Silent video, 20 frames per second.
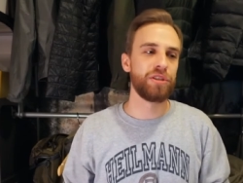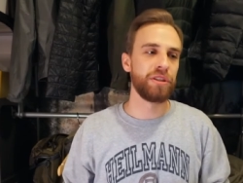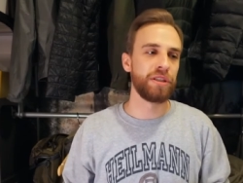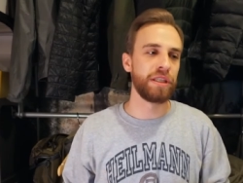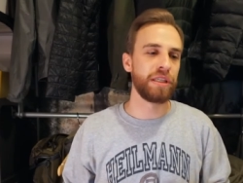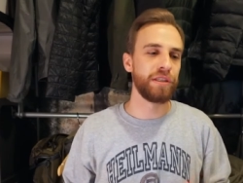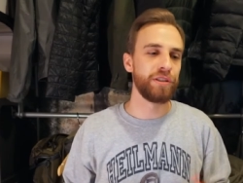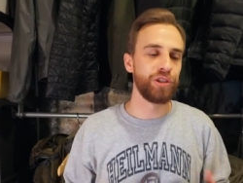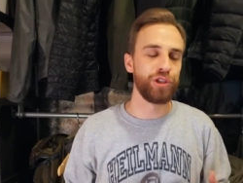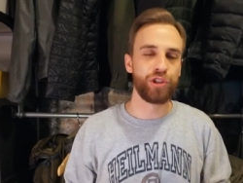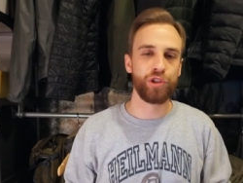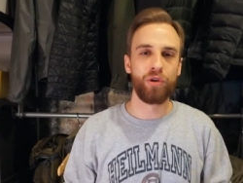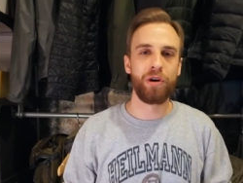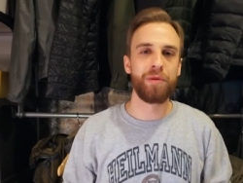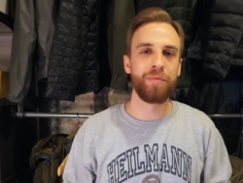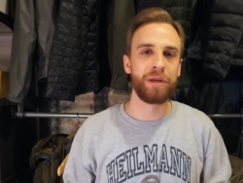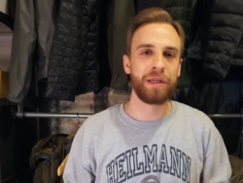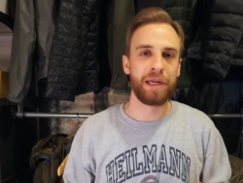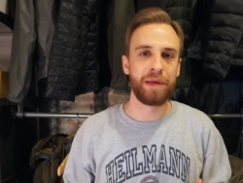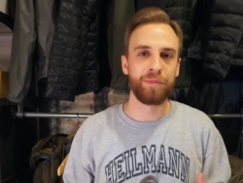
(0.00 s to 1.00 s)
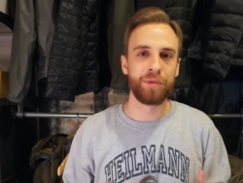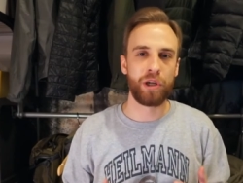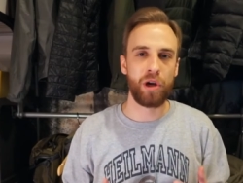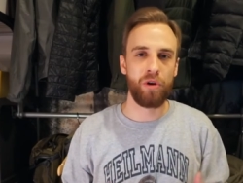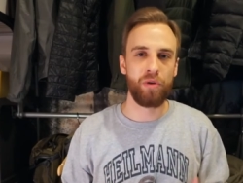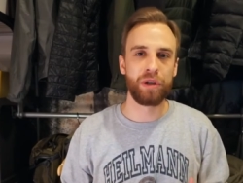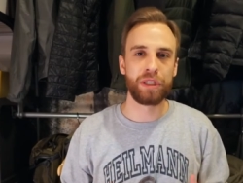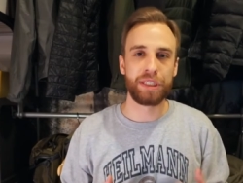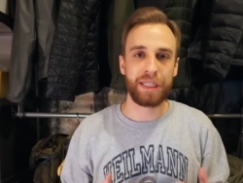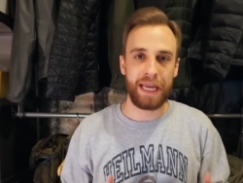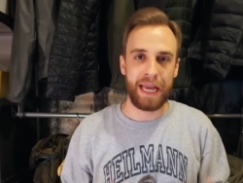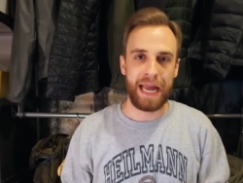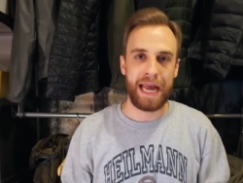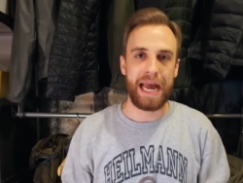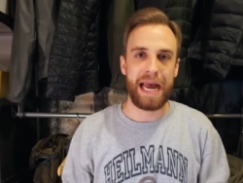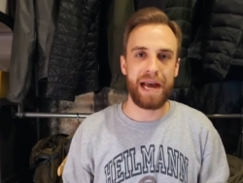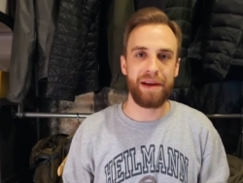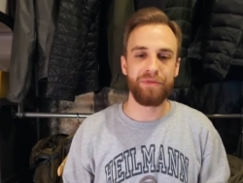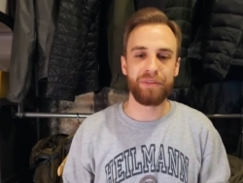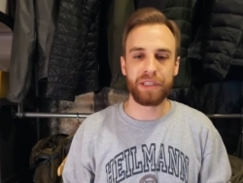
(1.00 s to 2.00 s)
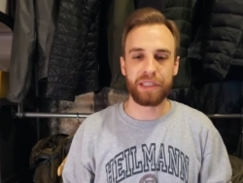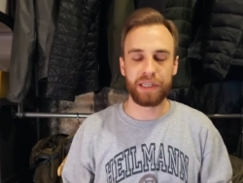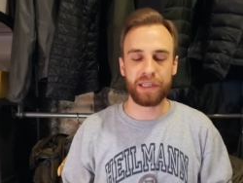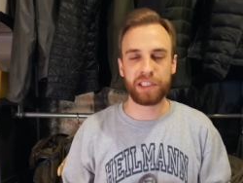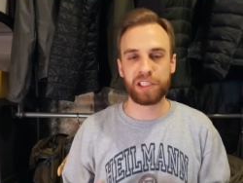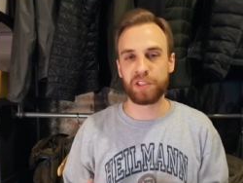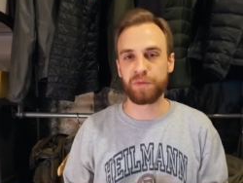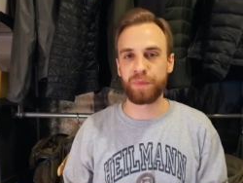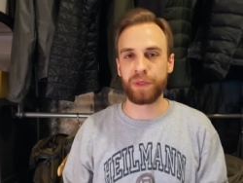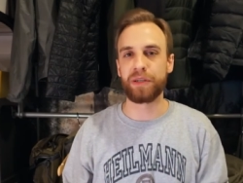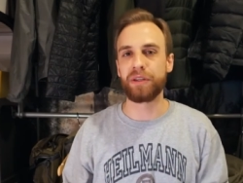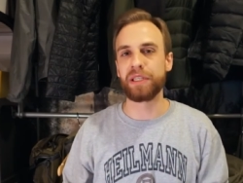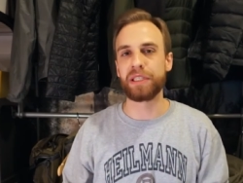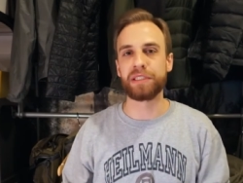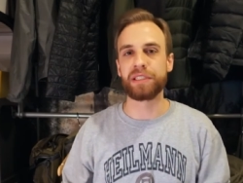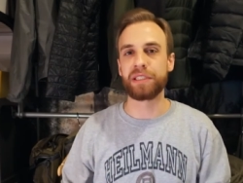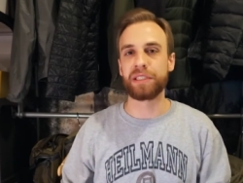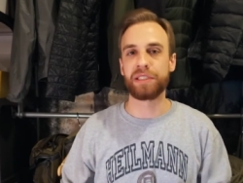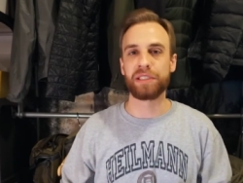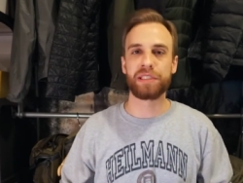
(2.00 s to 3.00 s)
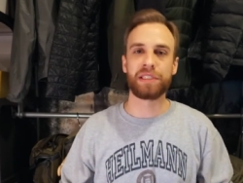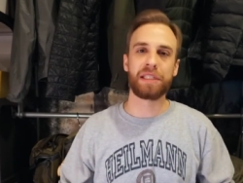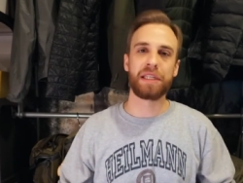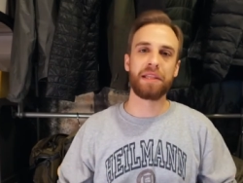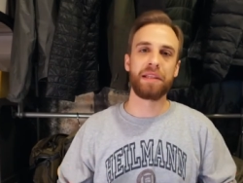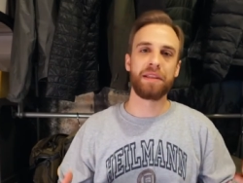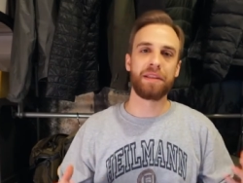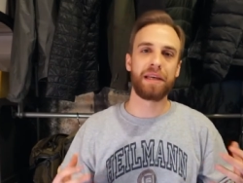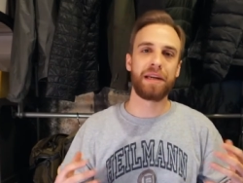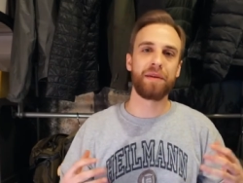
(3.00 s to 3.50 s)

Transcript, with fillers: the enjoyment I'm going to have and the experiences that,